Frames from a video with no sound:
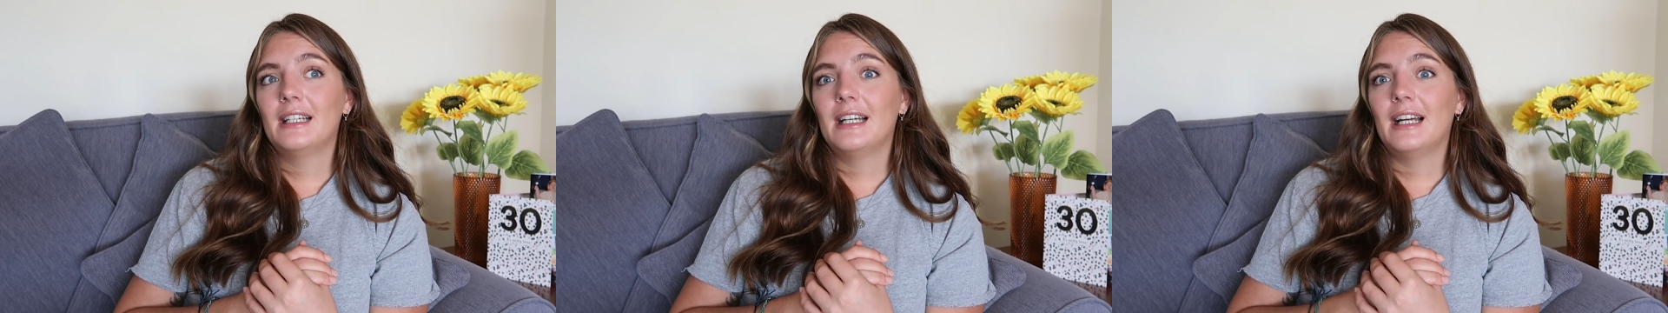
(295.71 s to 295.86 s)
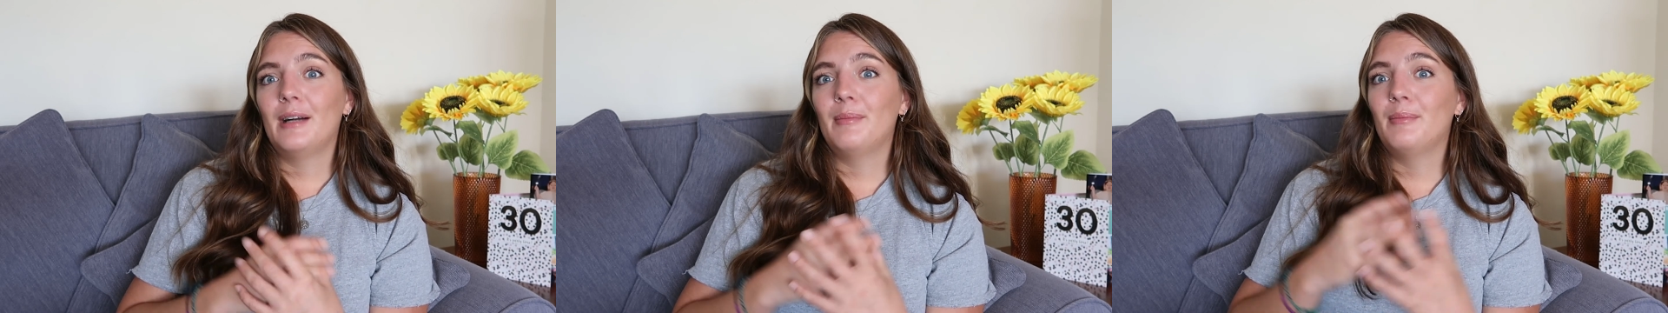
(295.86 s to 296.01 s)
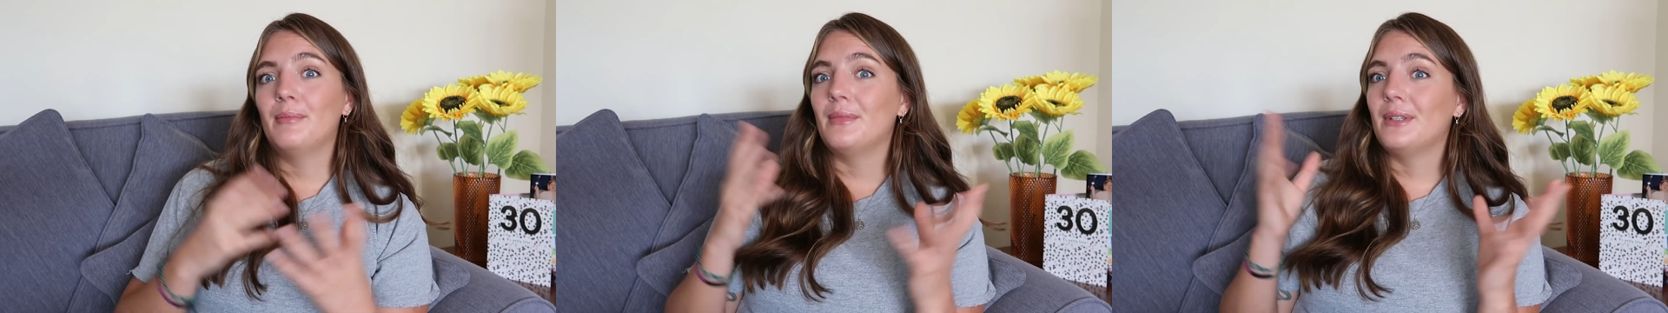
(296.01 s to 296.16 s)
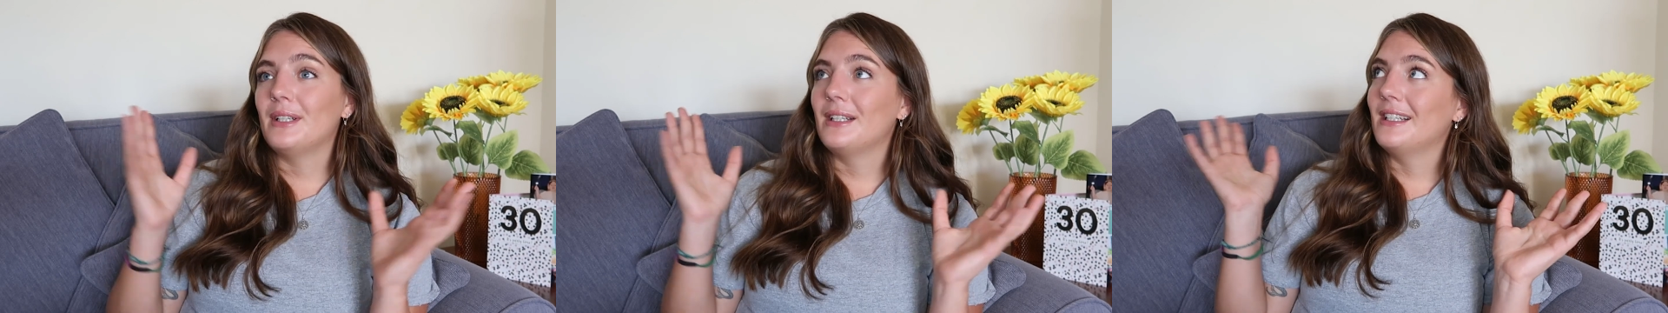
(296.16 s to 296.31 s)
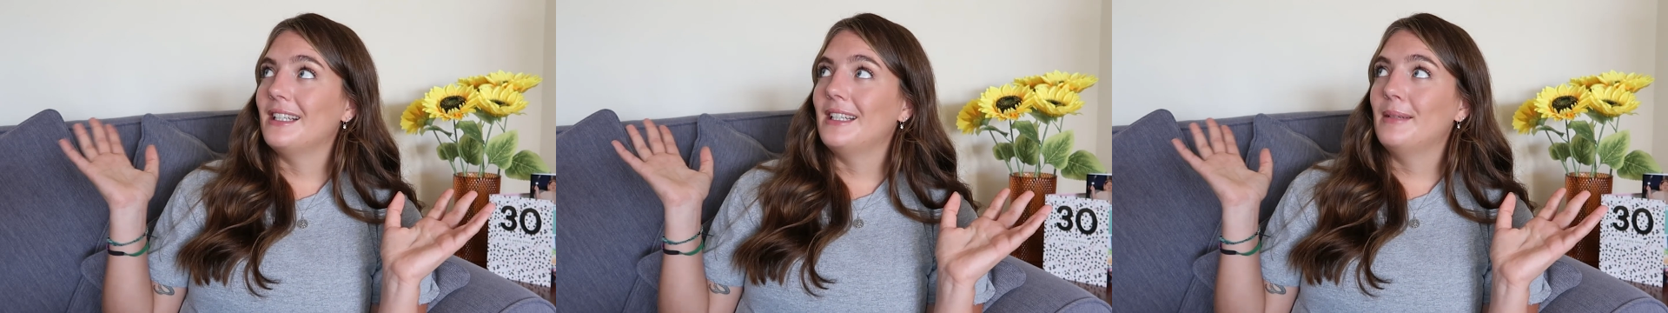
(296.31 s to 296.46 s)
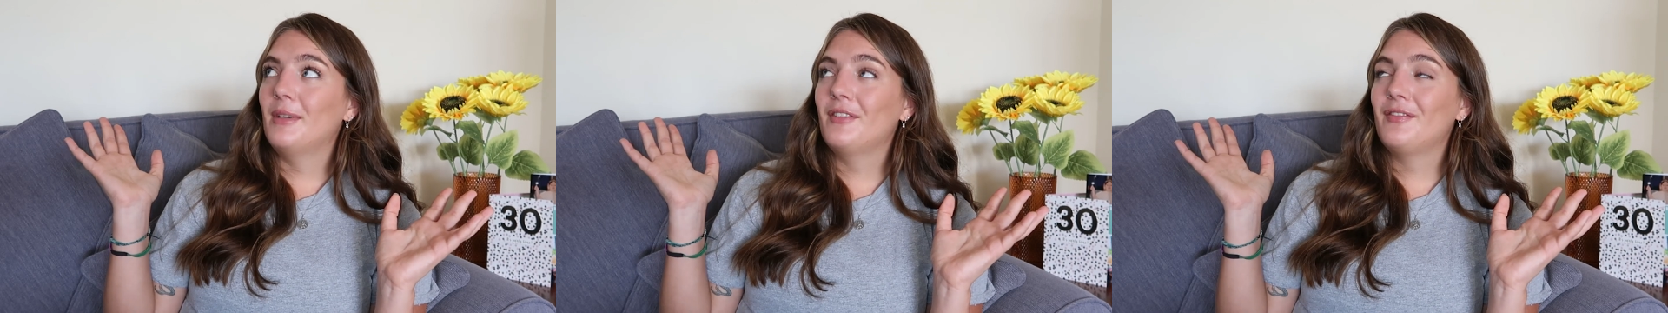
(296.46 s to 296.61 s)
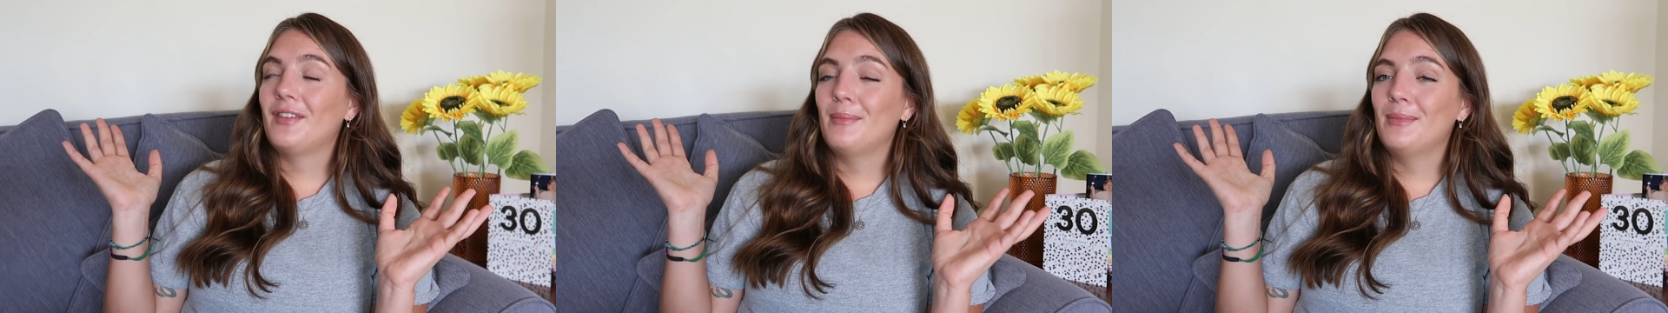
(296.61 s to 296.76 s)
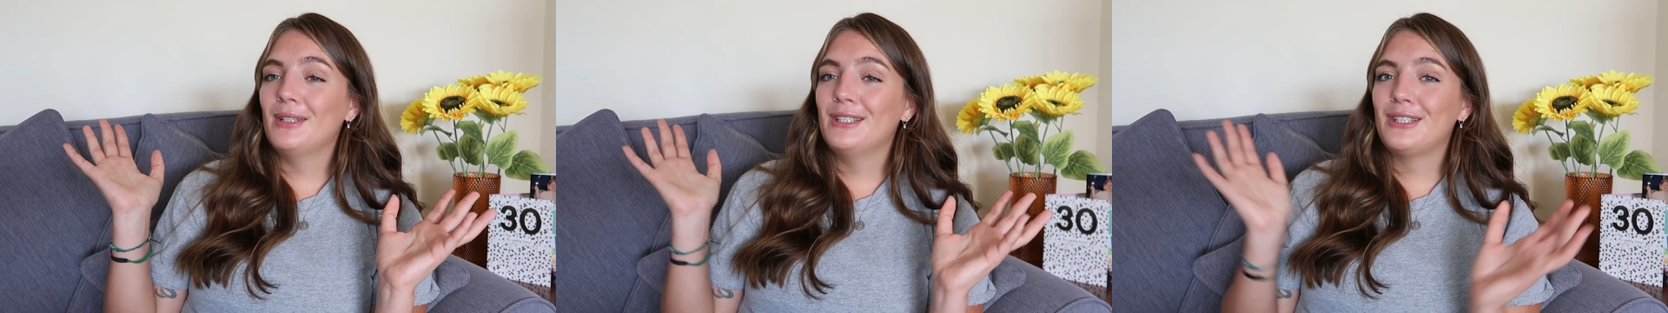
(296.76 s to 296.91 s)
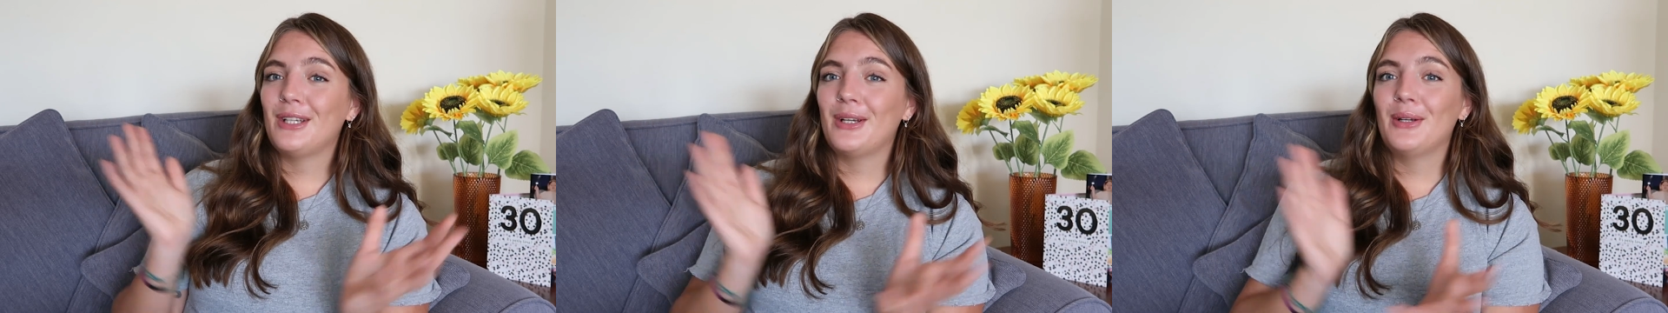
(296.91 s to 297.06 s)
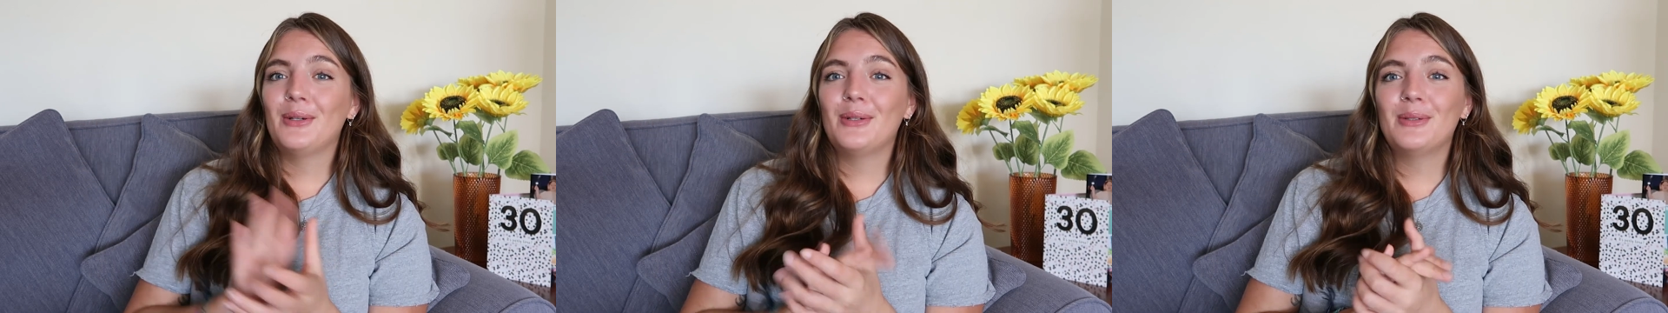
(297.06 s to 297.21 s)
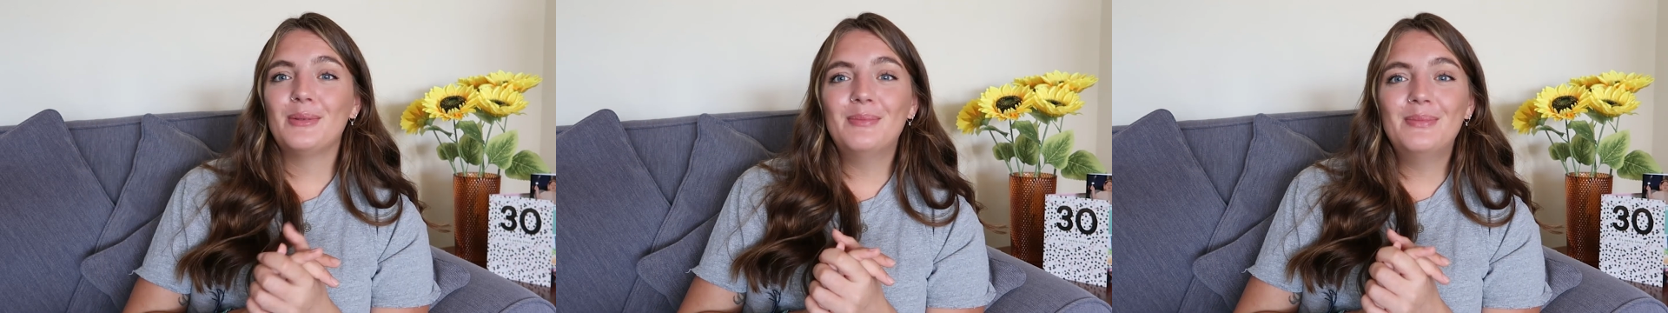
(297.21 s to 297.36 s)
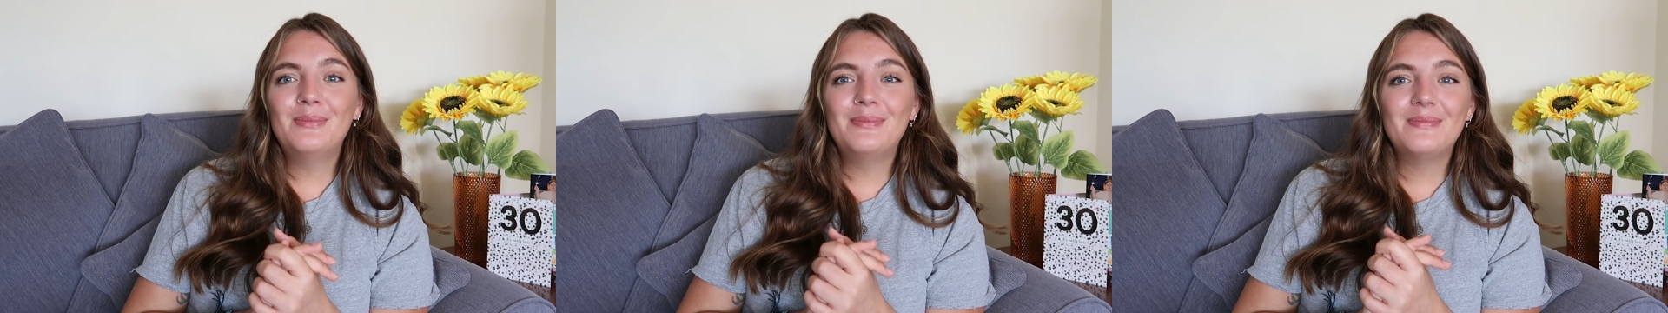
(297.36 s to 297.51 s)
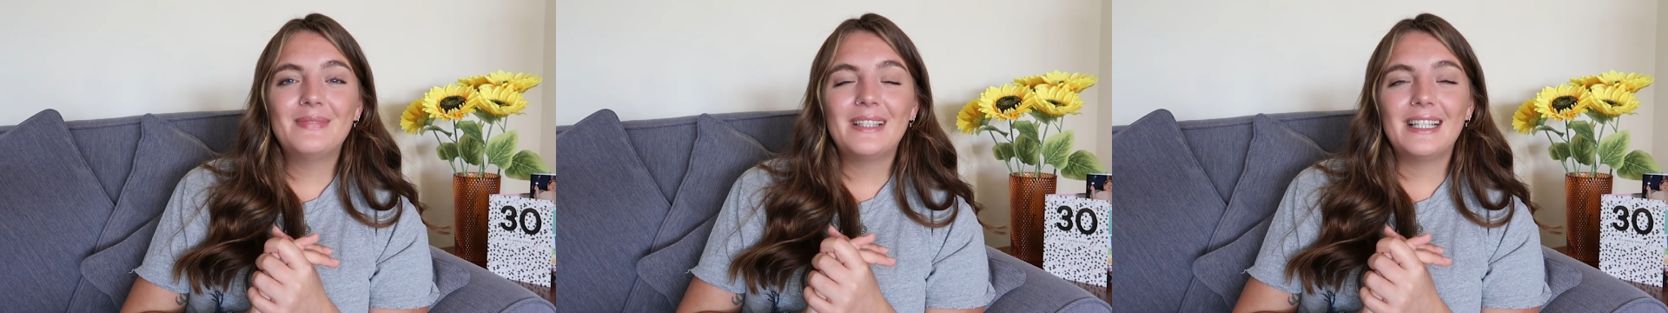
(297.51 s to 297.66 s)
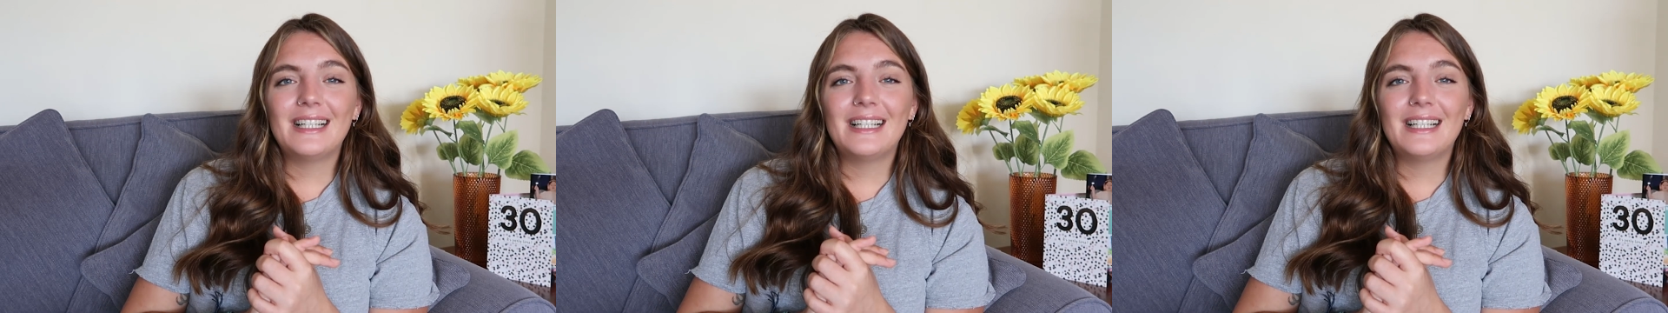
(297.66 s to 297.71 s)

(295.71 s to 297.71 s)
I'm in my family's home,